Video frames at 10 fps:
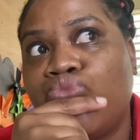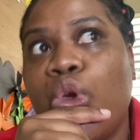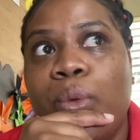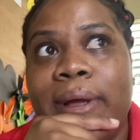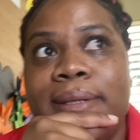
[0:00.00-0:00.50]

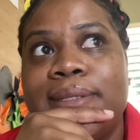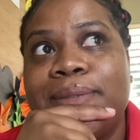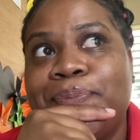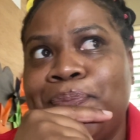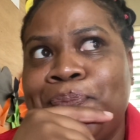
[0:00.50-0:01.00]
All right,
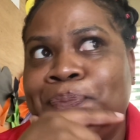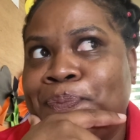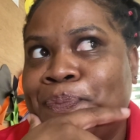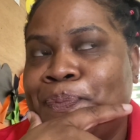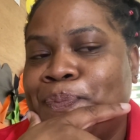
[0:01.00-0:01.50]

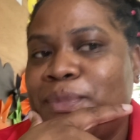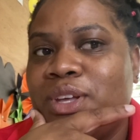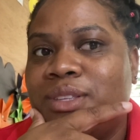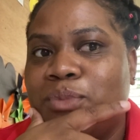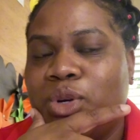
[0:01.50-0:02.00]

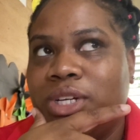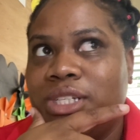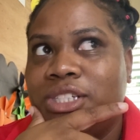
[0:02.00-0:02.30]
this morning